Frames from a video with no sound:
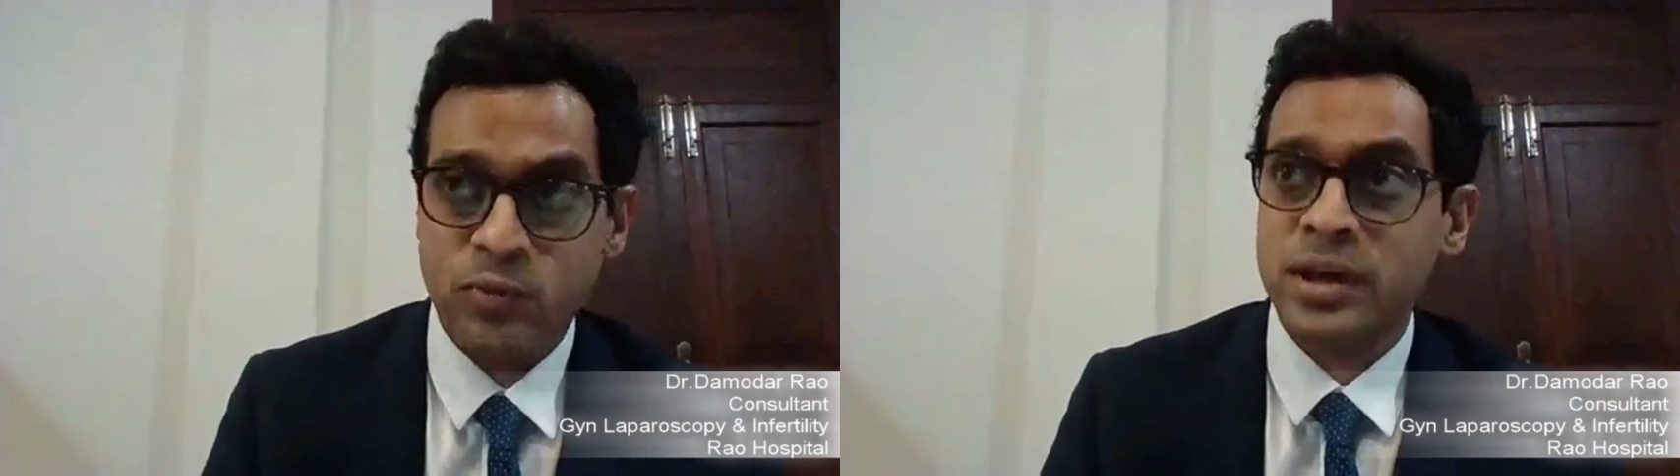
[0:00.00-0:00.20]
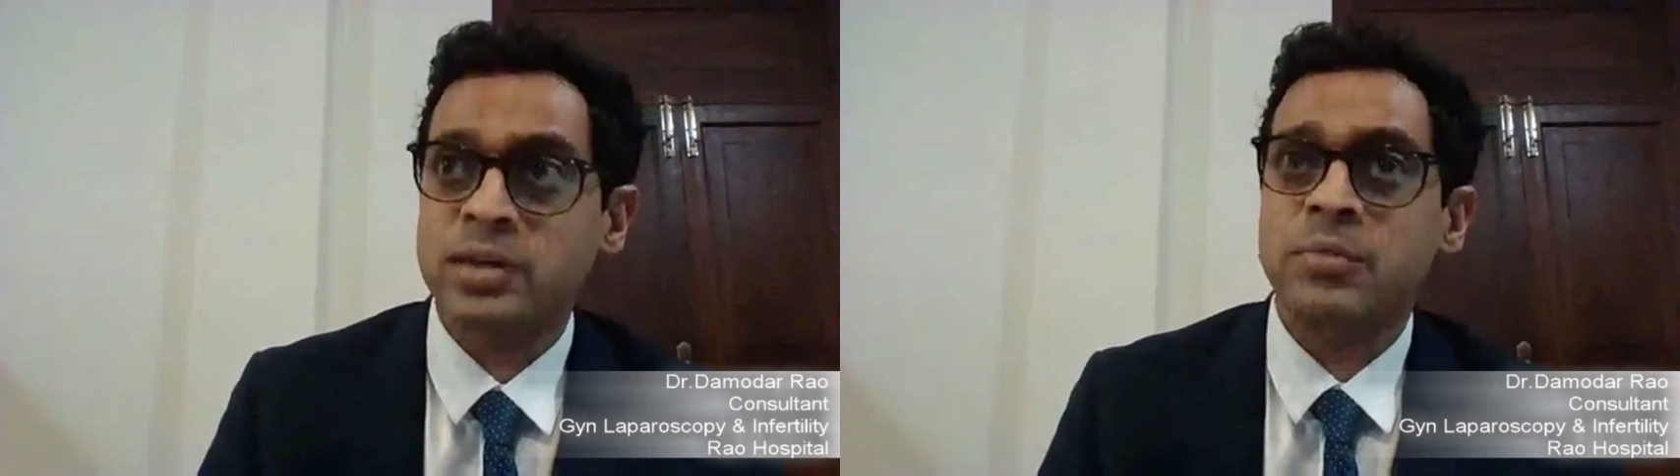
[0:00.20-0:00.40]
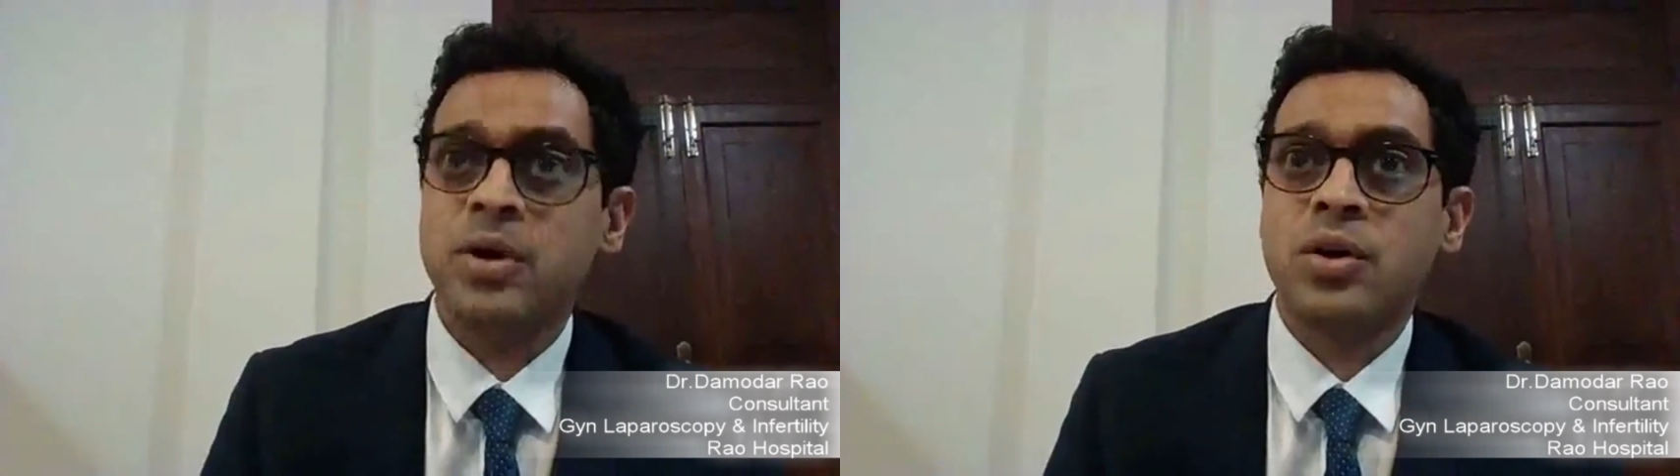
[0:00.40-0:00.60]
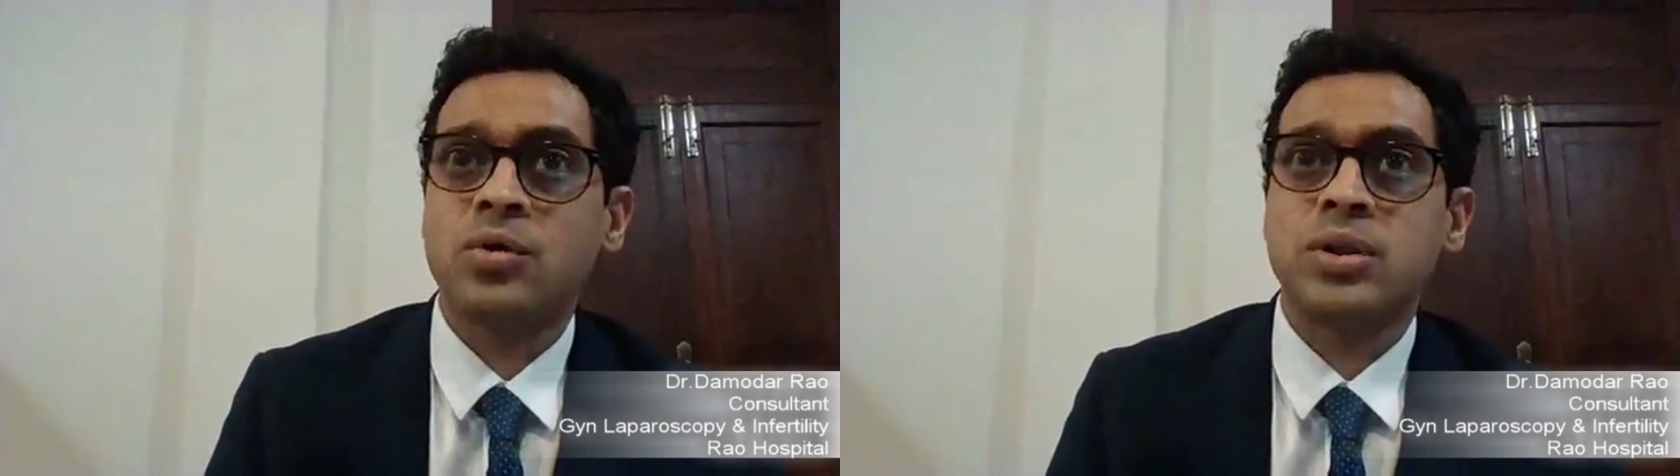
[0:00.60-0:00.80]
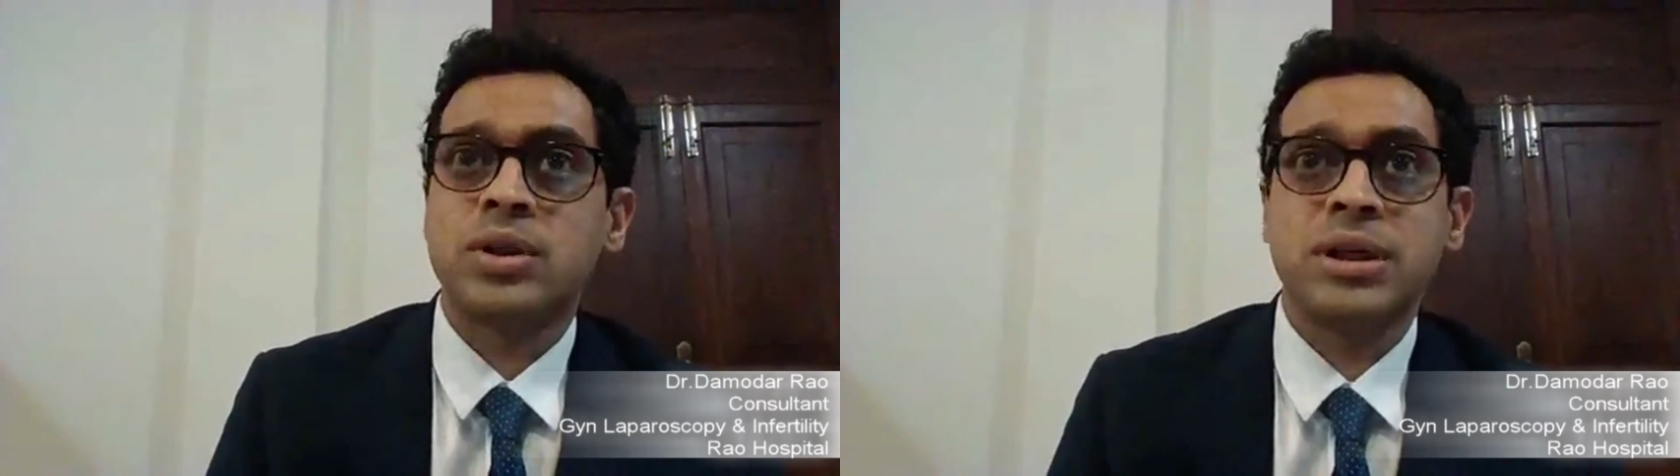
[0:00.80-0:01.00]
We're worried
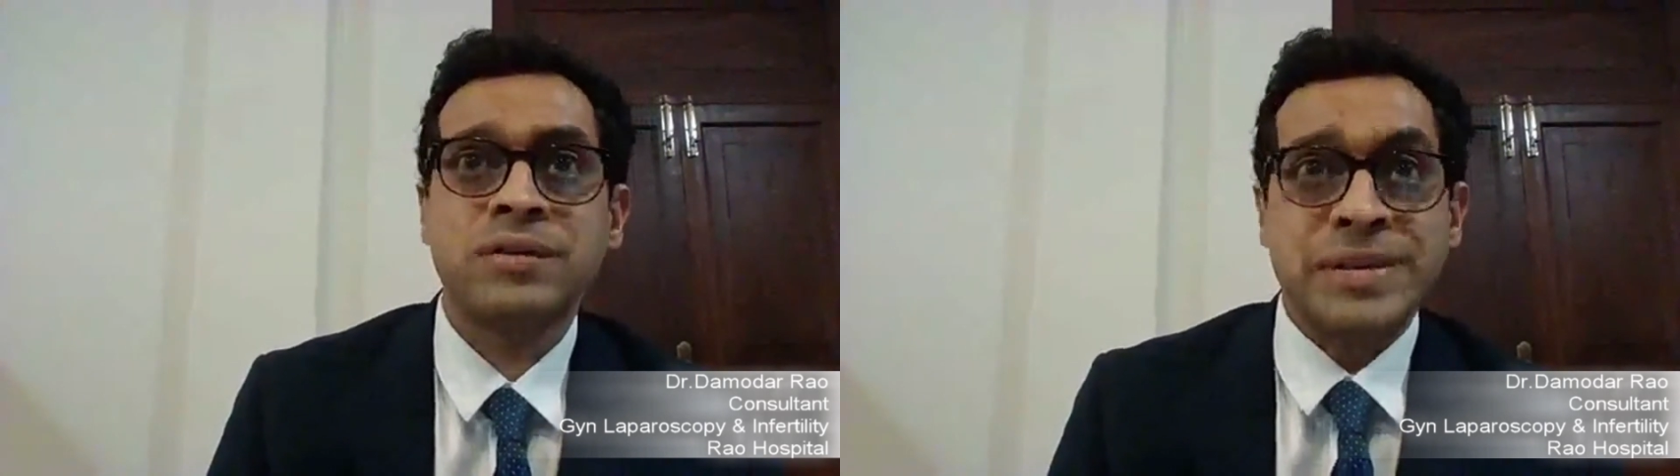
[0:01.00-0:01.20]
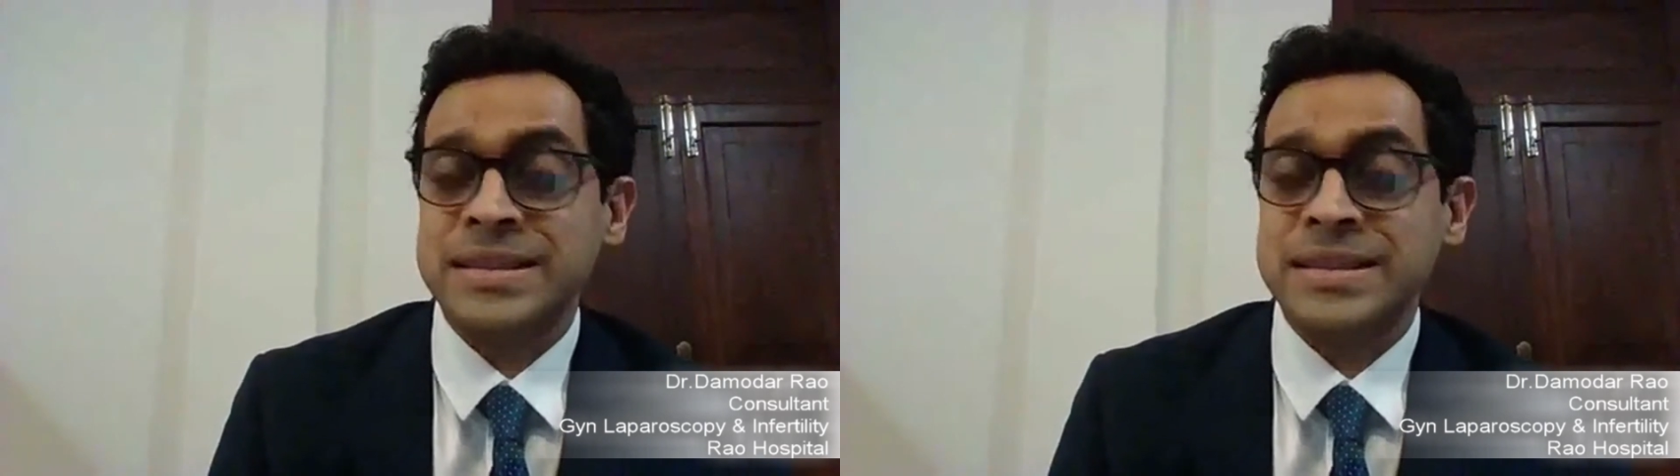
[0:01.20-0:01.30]
about even